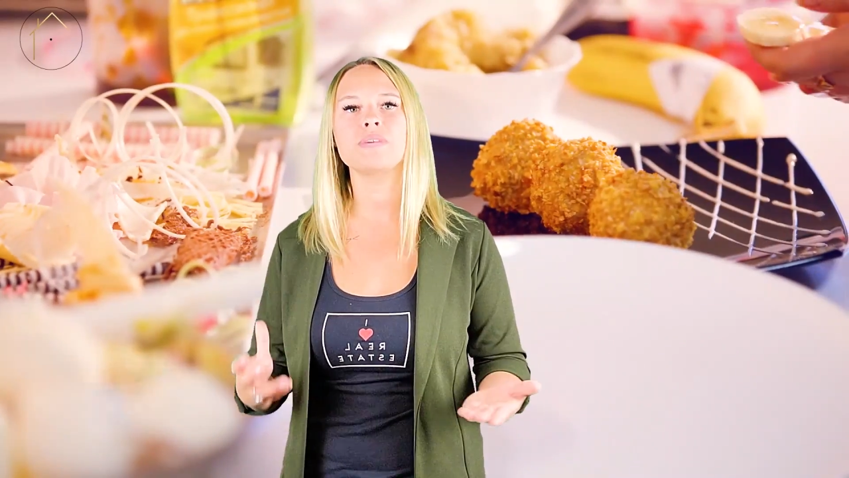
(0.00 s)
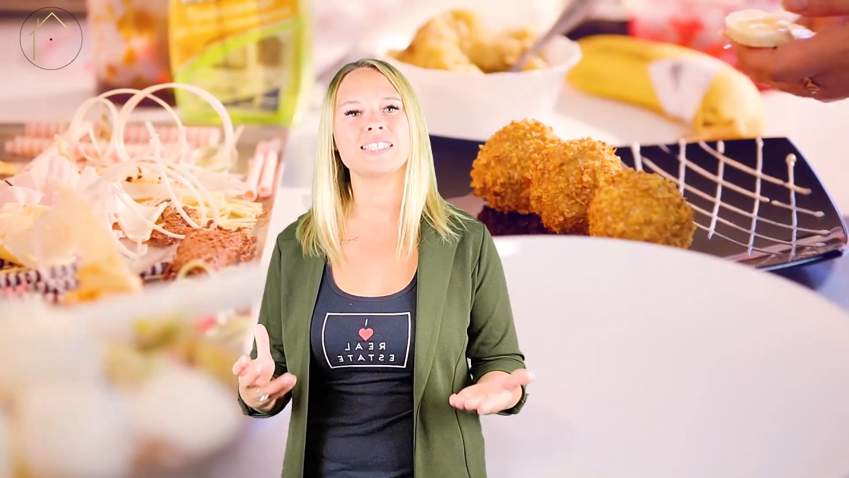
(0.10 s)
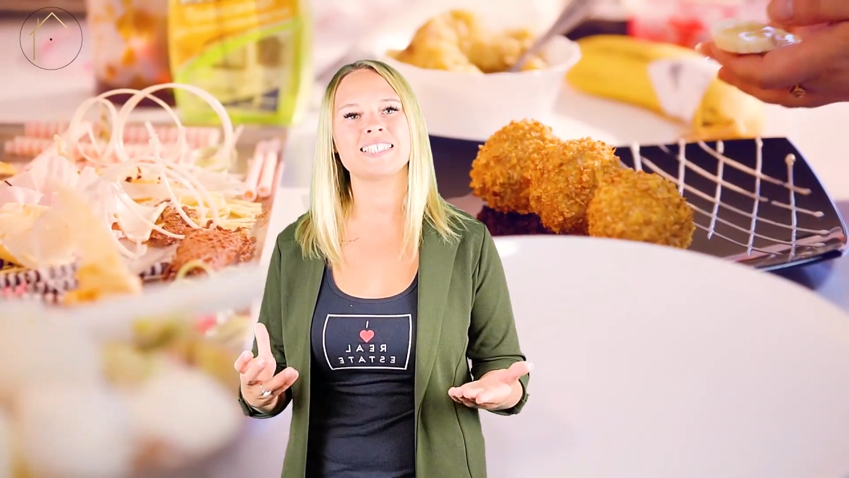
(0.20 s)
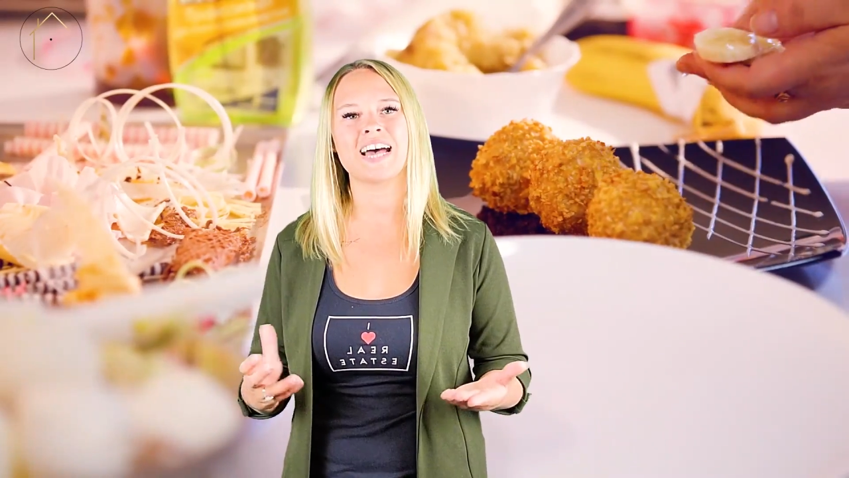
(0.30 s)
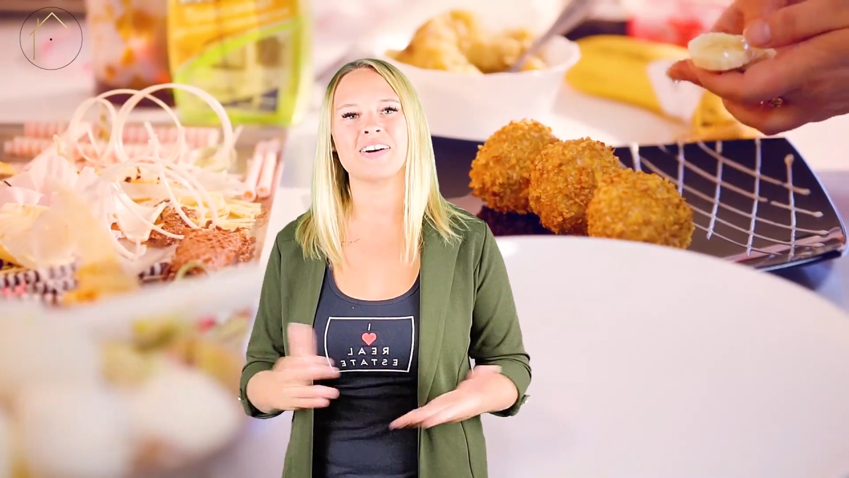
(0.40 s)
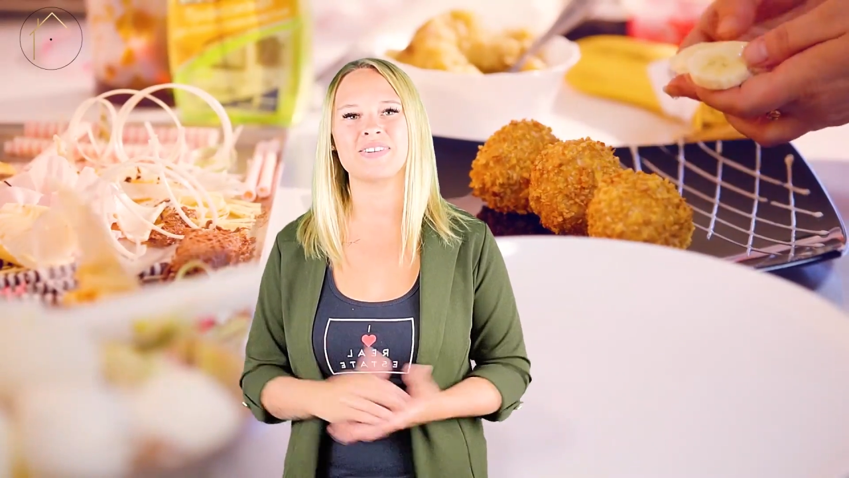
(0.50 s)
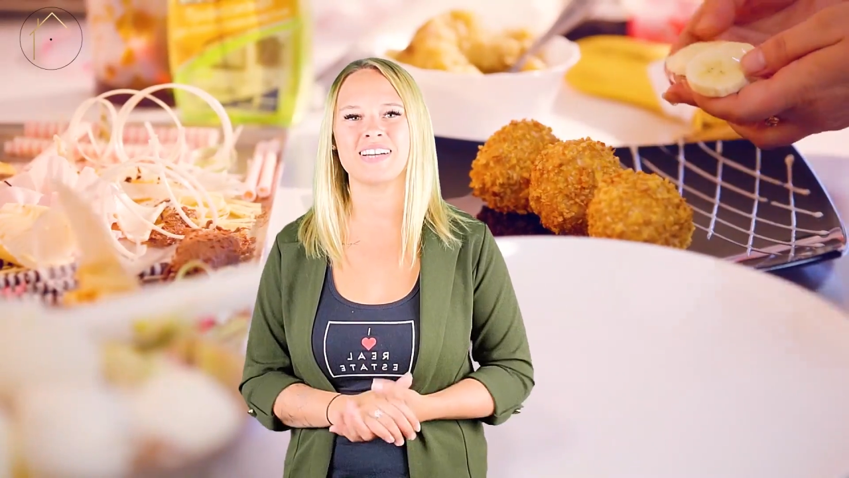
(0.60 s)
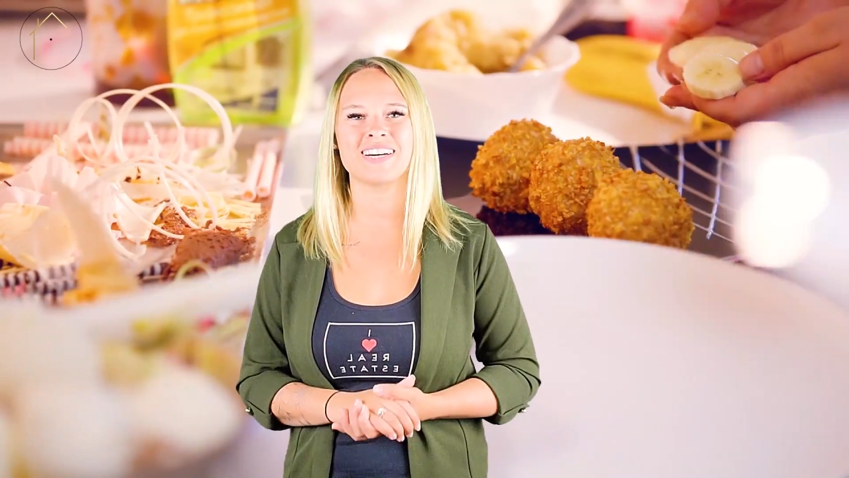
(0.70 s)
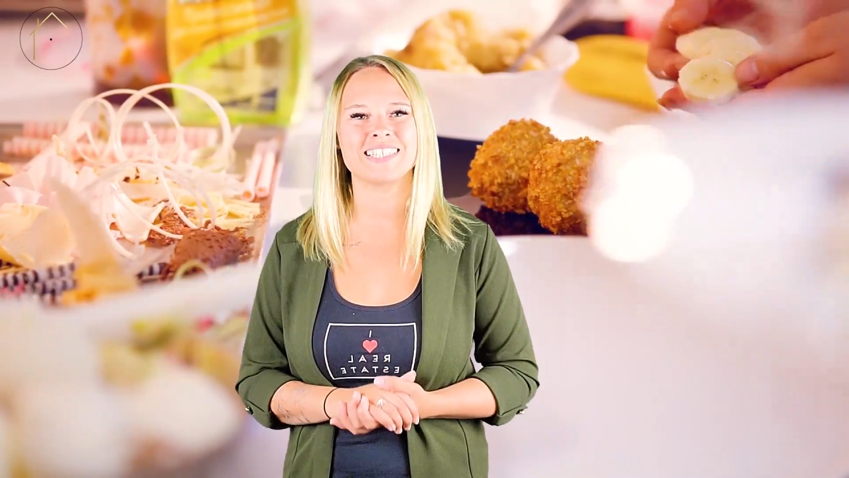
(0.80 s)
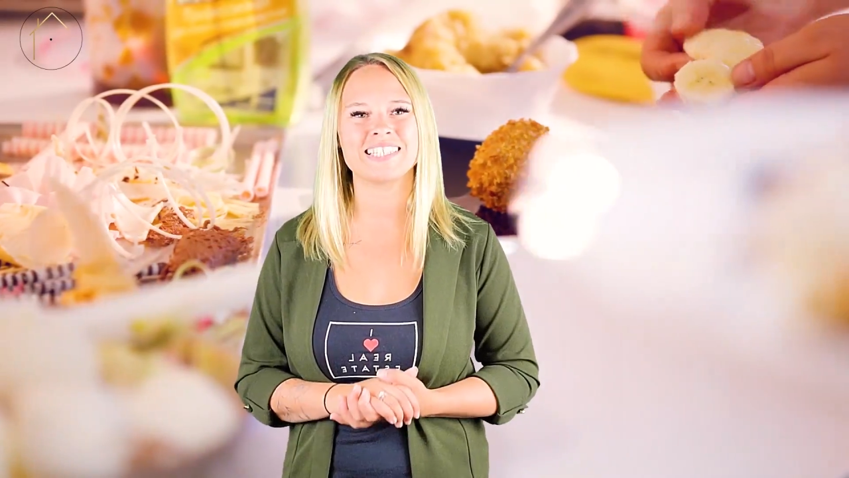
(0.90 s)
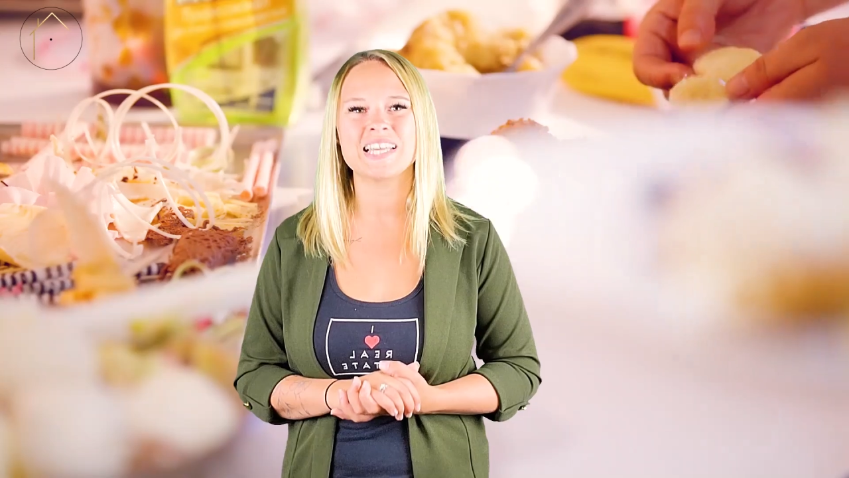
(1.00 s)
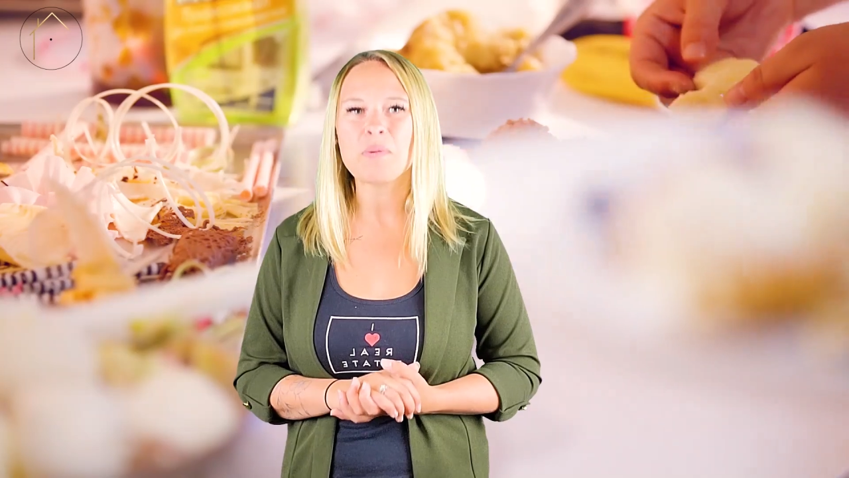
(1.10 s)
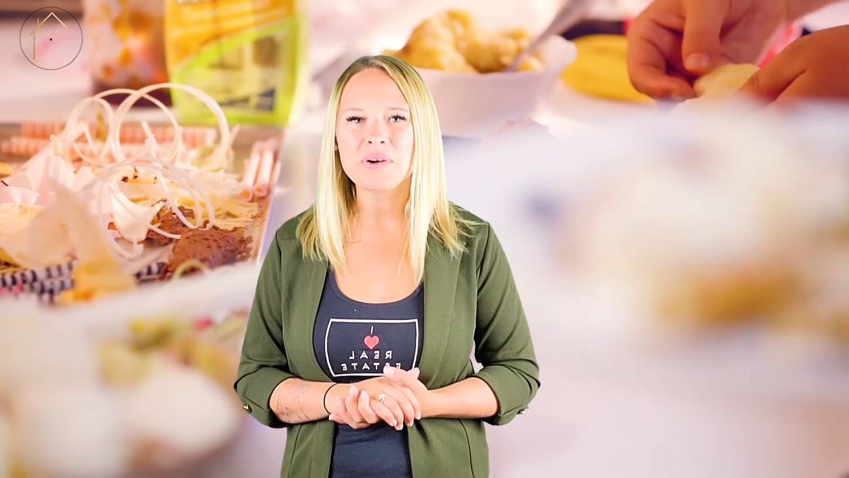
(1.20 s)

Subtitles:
miss out on some